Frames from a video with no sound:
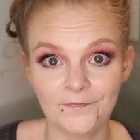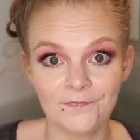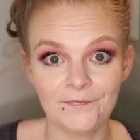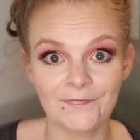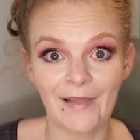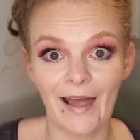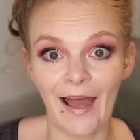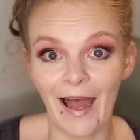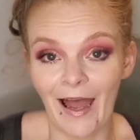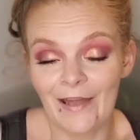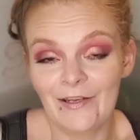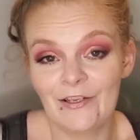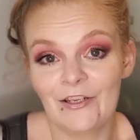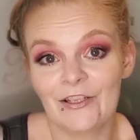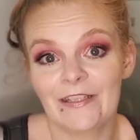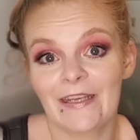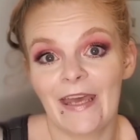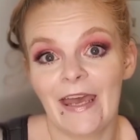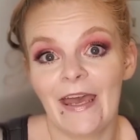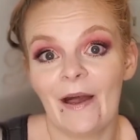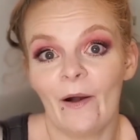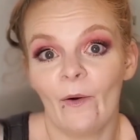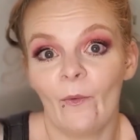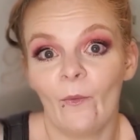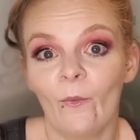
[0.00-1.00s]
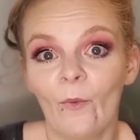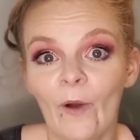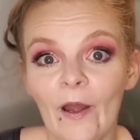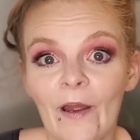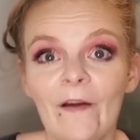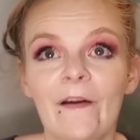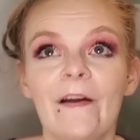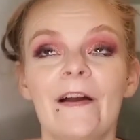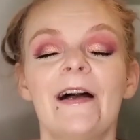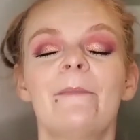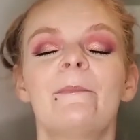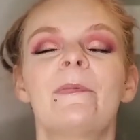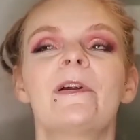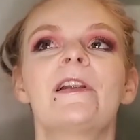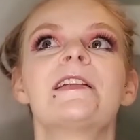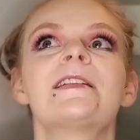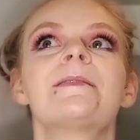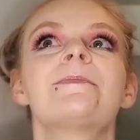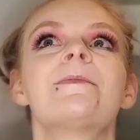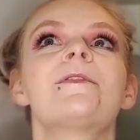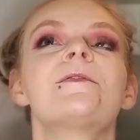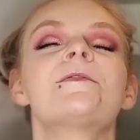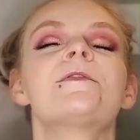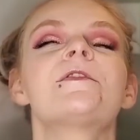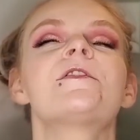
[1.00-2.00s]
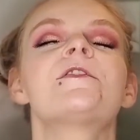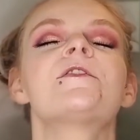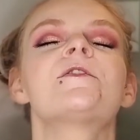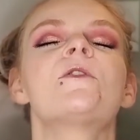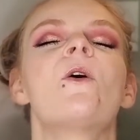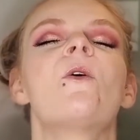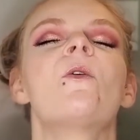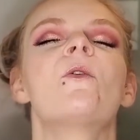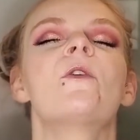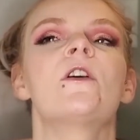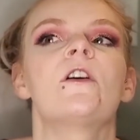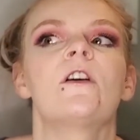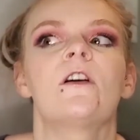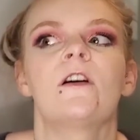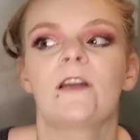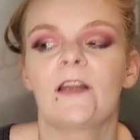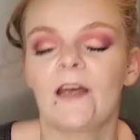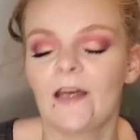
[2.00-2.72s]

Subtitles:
I just can't wear it, but it smells so good.